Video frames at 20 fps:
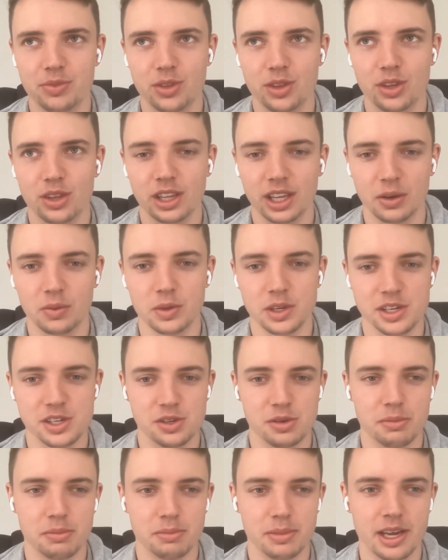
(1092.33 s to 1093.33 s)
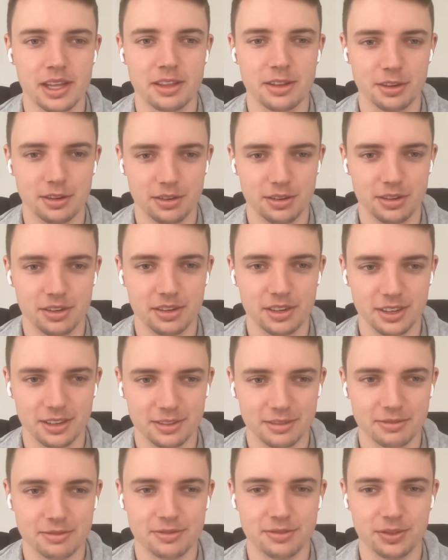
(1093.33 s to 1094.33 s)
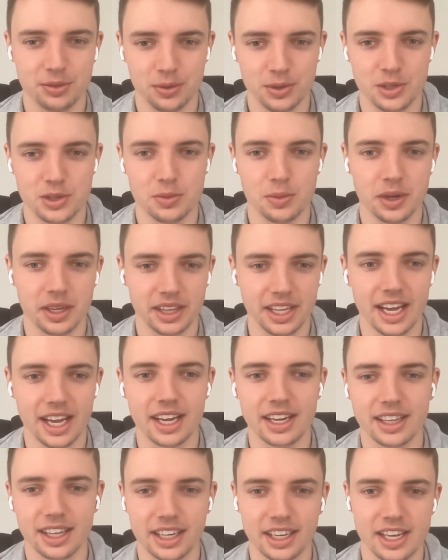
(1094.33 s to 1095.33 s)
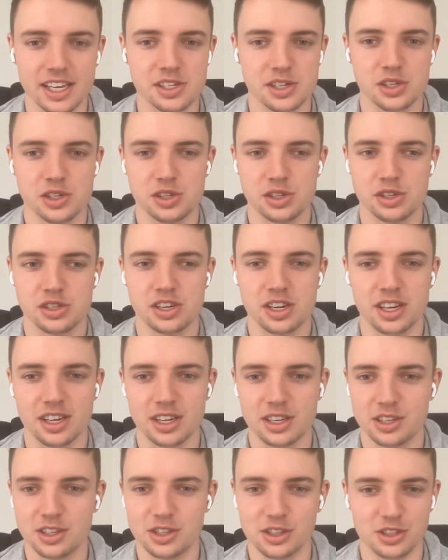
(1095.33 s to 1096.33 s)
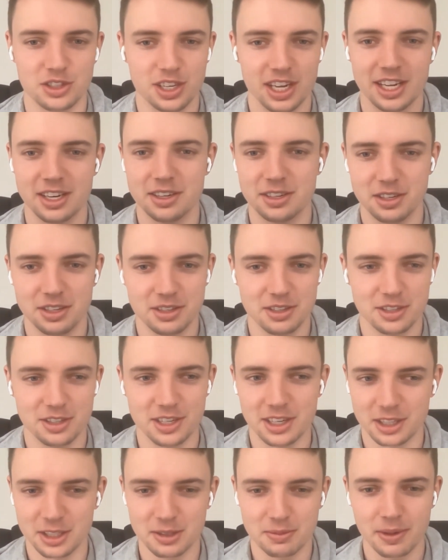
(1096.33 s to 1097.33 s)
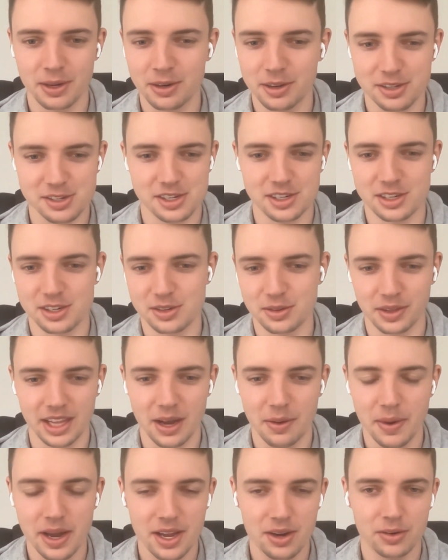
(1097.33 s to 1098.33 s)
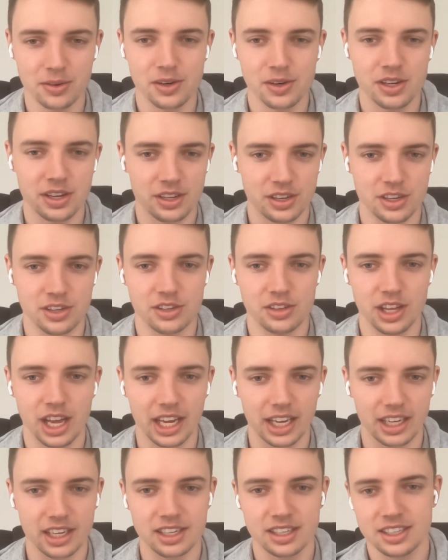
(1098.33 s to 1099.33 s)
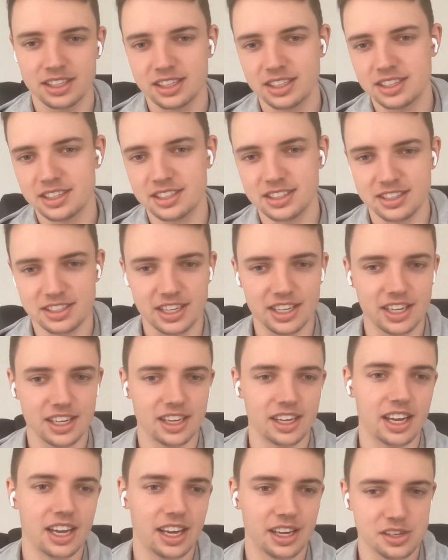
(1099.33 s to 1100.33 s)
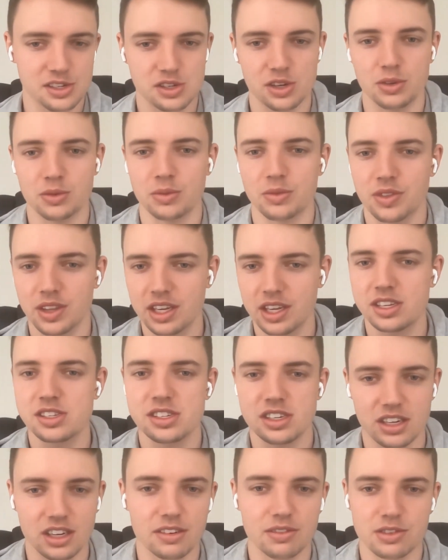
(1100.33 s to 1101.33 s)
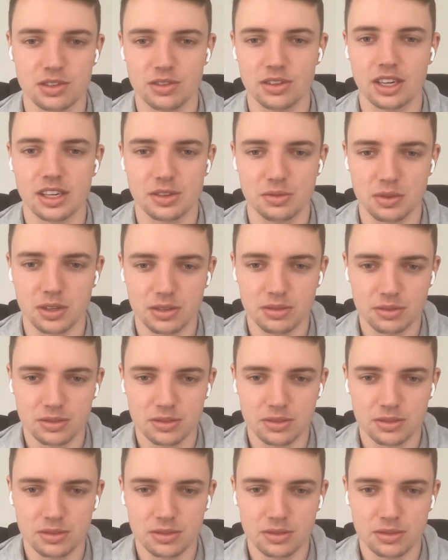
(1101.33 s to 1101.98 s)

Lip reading: like? What is your method for doing that? Like, is it just get experience and do it that way, or are you like seeking external things to kind of do that as well?